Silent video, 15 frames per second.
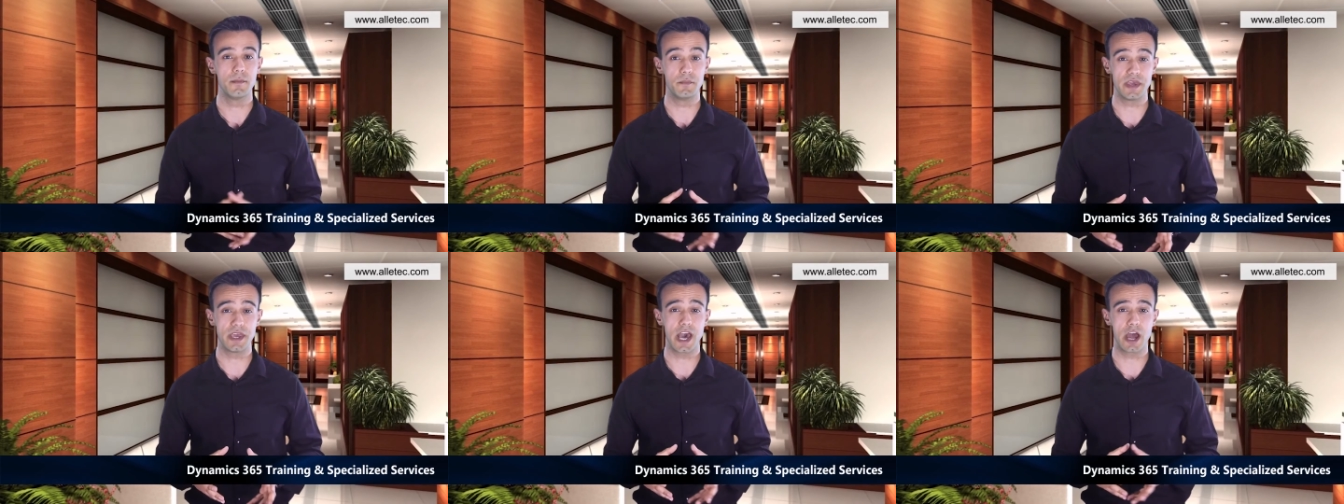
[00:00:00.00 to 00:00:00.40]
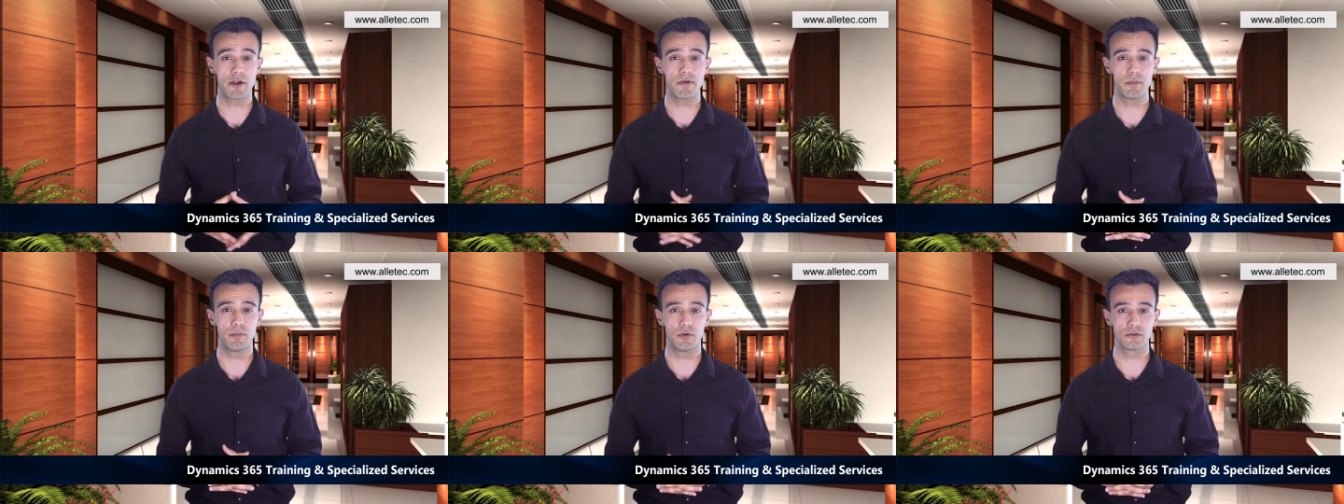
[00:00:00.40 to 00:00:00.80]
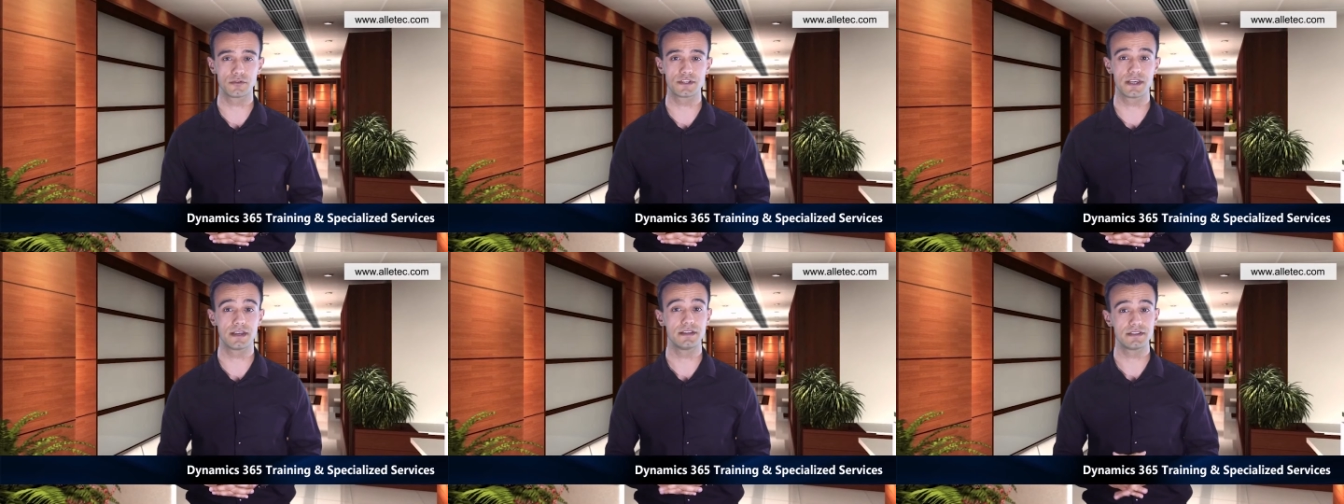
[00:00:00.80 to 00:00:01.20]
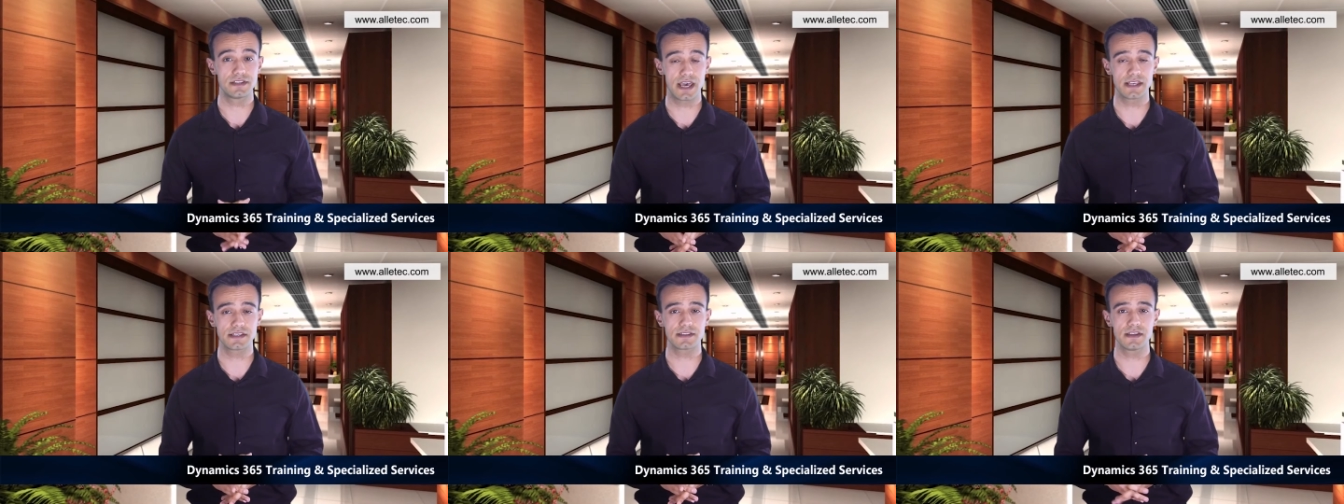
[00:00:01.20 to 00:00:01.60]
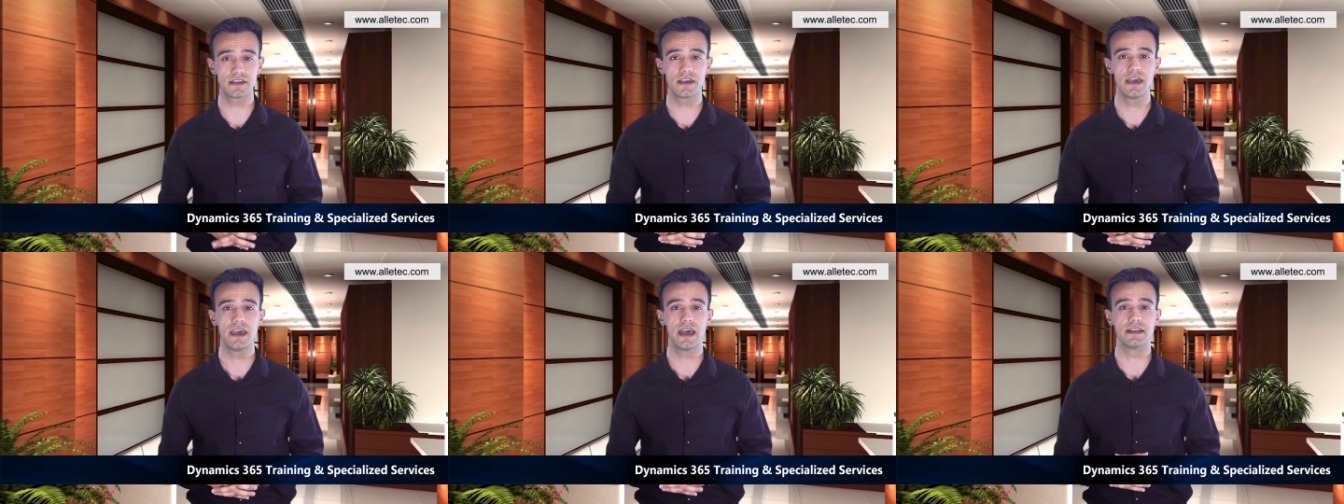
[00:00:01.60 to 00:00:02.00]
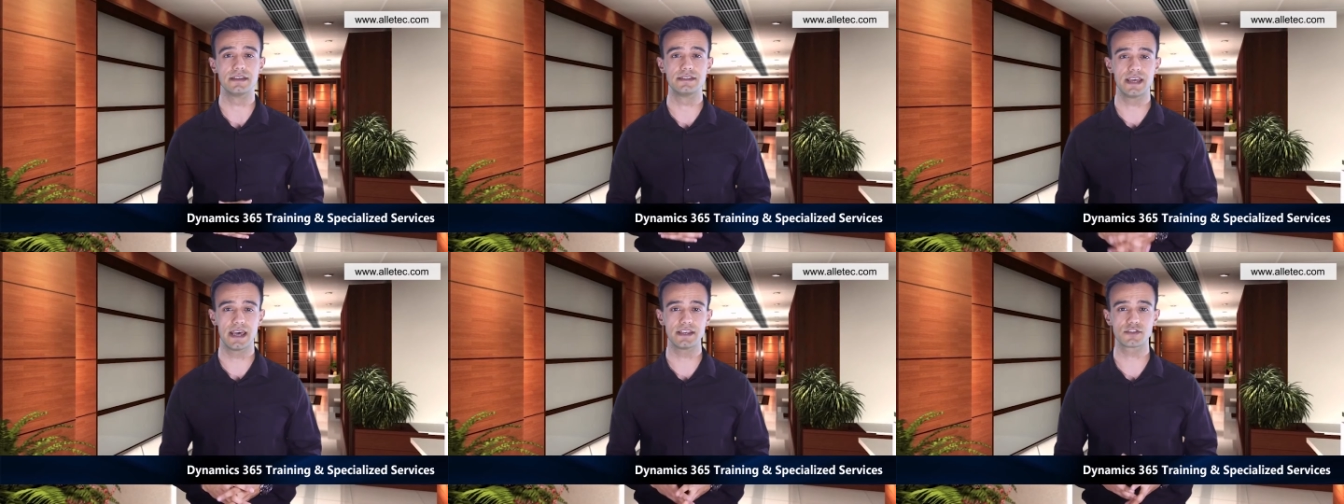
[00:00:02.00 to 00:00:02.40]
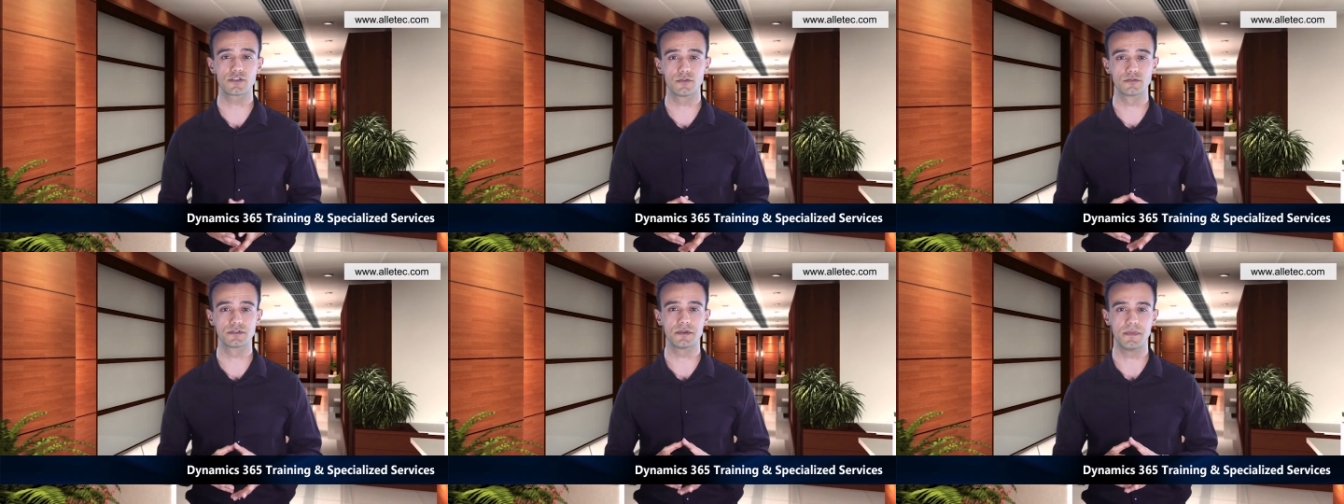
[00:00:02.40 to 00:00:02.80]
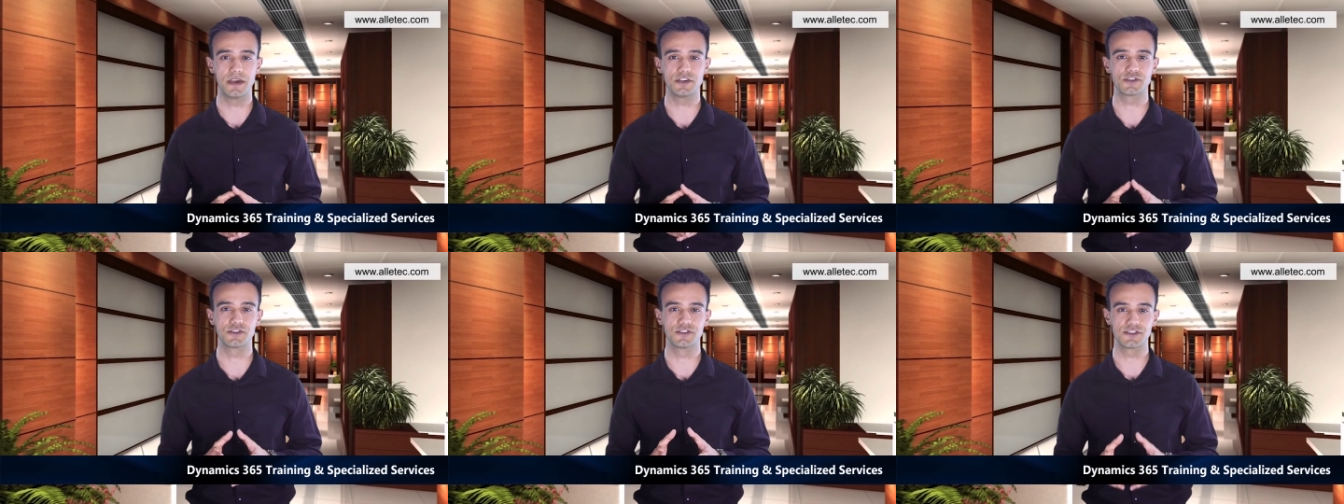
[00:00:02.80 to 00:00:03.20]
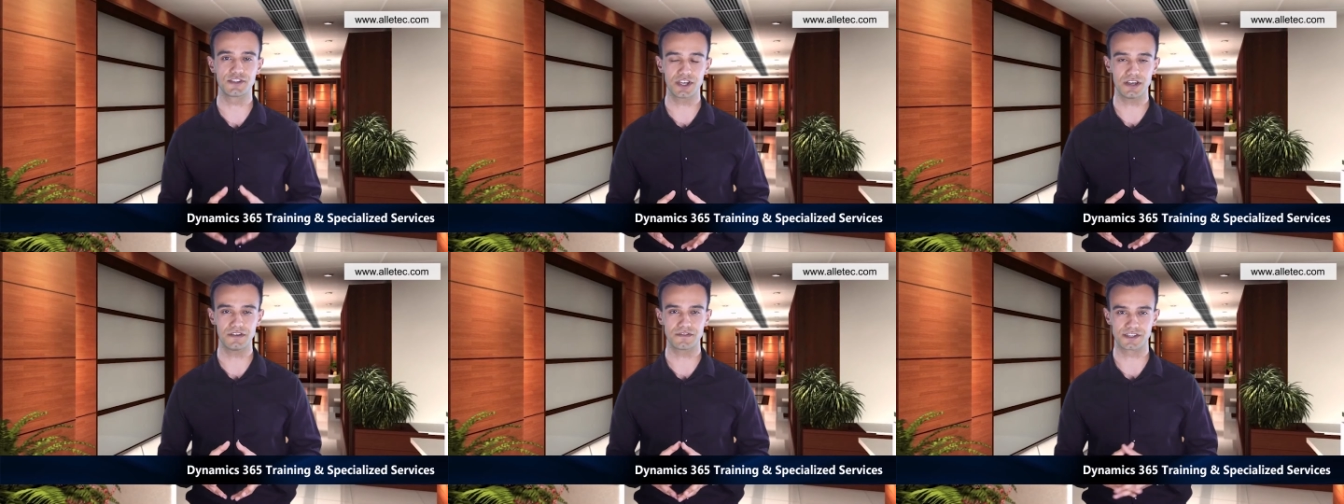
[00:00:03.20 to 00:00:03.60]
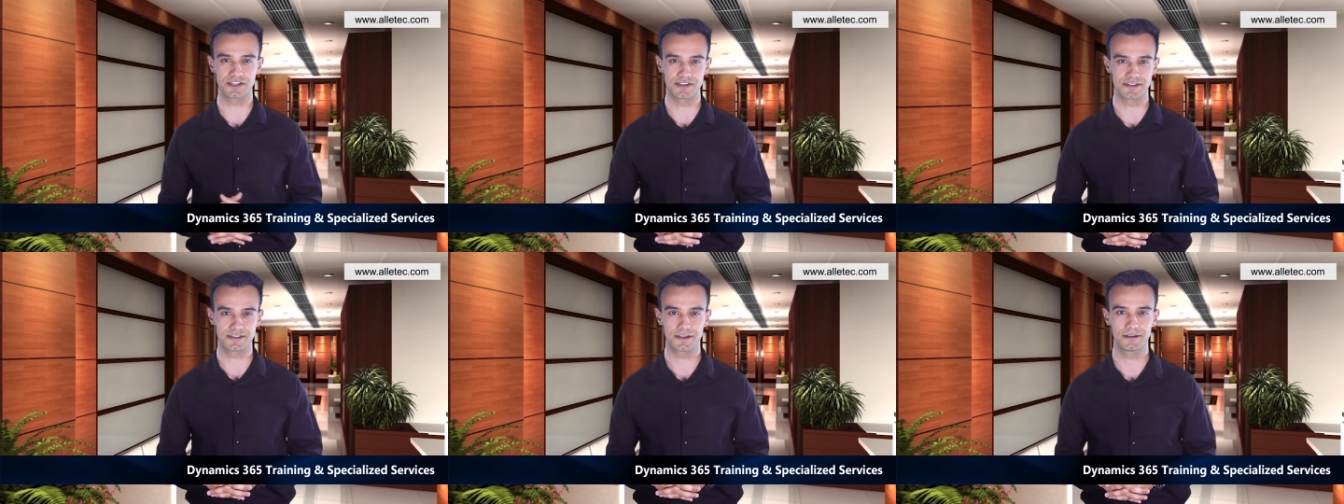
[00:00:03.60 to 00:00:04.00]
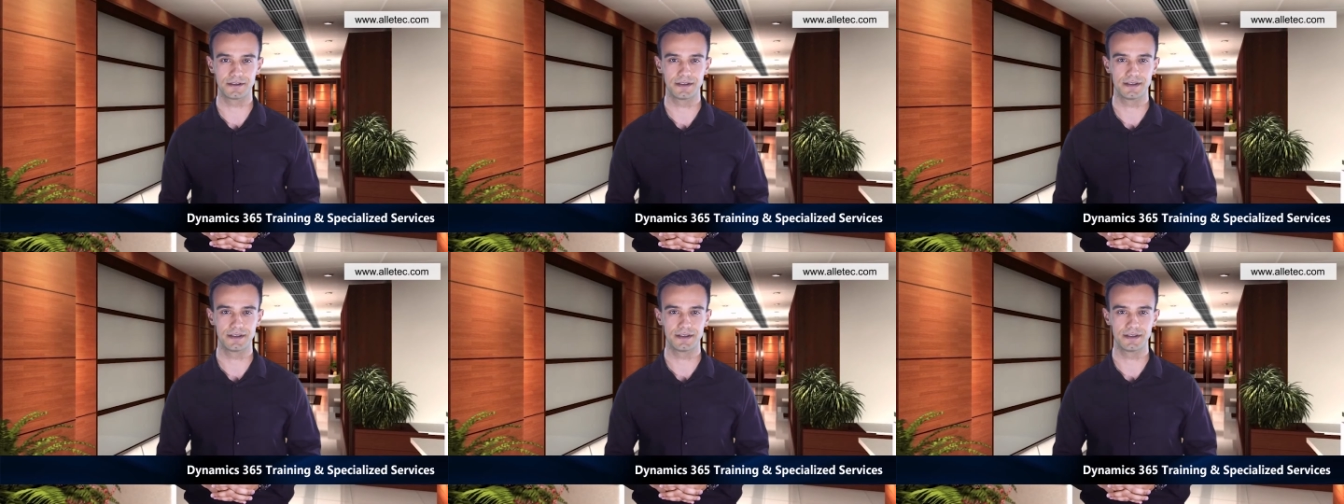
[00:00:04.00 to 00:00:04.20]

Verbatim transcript: BI reporting, testing, and test automation services.